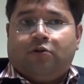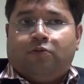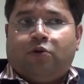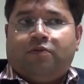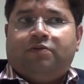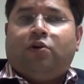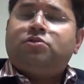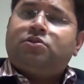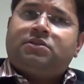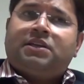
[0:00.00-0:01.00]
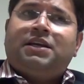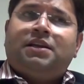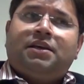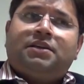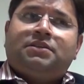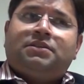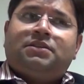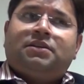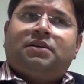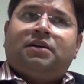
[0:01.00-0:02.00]
what we've also seen
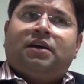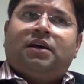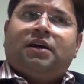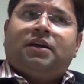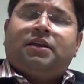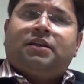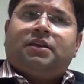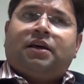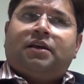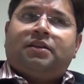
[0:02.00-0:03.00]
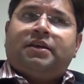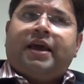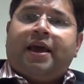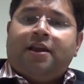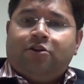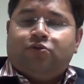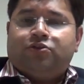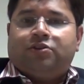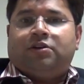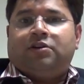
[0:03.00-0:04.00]
is the end
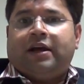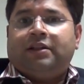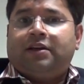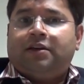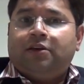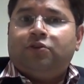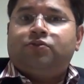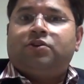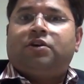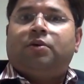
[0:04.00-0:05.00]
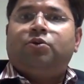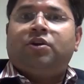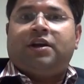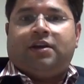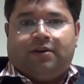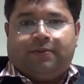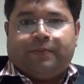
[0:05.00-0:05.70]
user and the key user community.